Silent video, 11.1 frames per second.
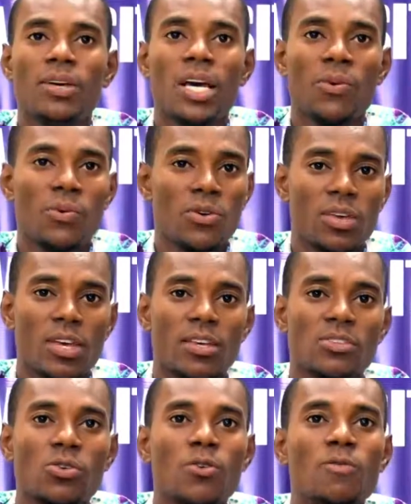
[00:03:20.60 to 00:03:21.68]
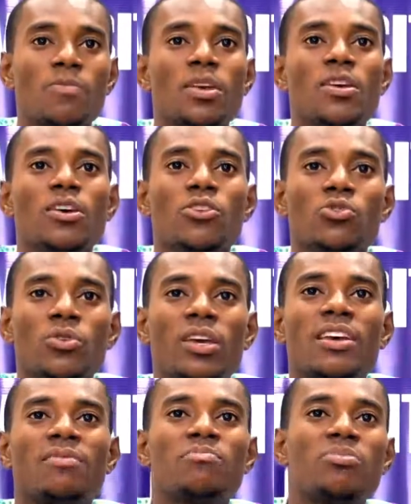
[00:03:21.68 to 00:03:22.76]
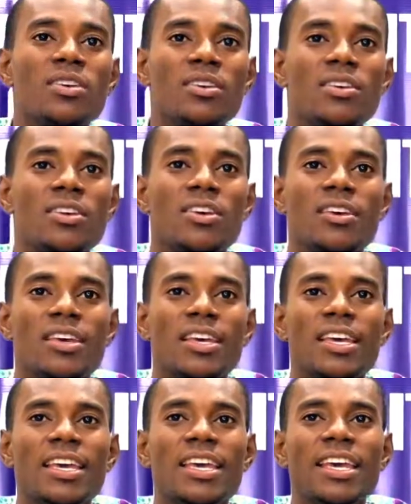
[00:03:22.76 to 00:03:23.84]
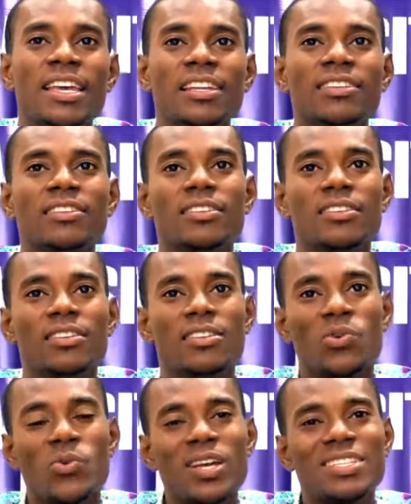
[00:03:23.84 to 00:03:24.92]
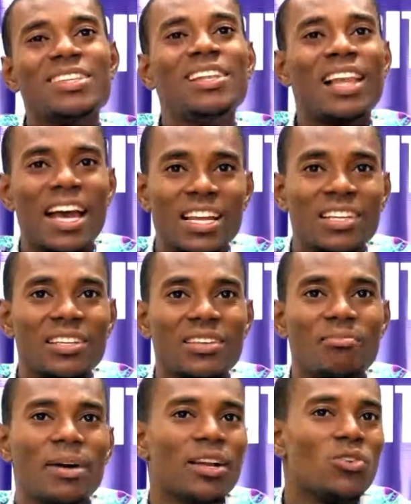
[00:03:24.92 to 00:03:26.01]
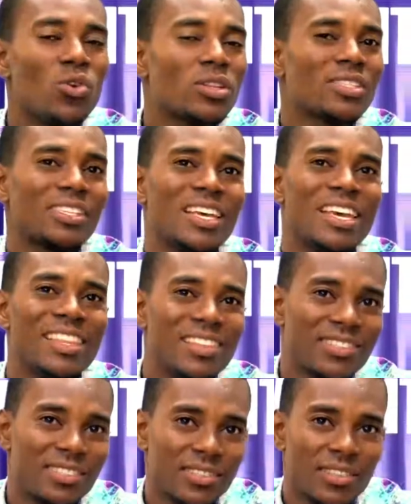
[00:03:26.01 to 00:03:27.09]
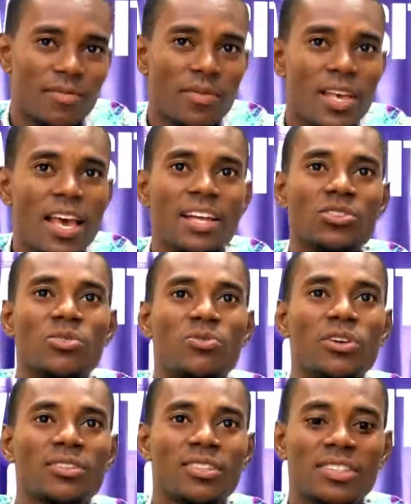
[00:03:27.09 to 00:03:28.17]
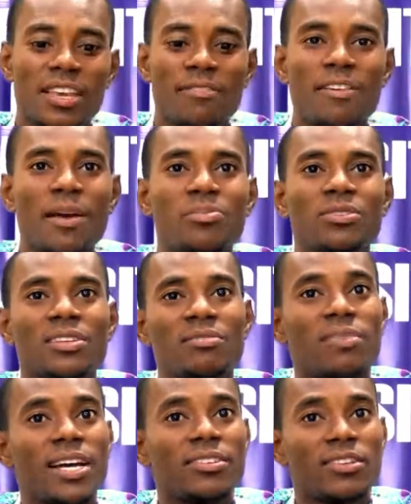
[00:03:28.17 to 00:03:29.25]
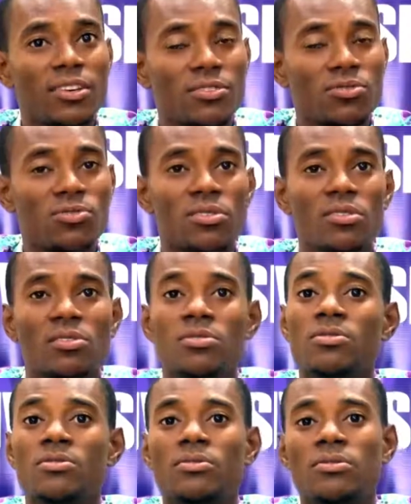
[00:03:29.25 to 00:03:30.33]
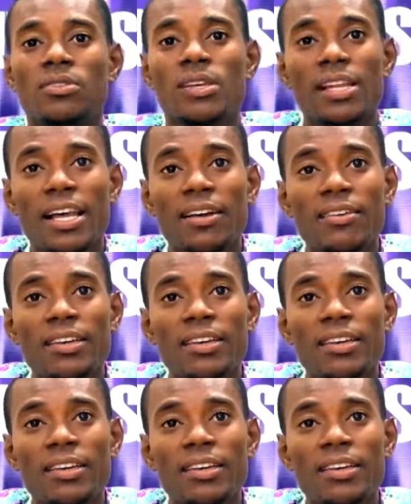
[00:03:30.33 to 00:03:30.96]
Are we okay? So you can be in the waiting line but not in the system. And so for instance, if I present my check to the teller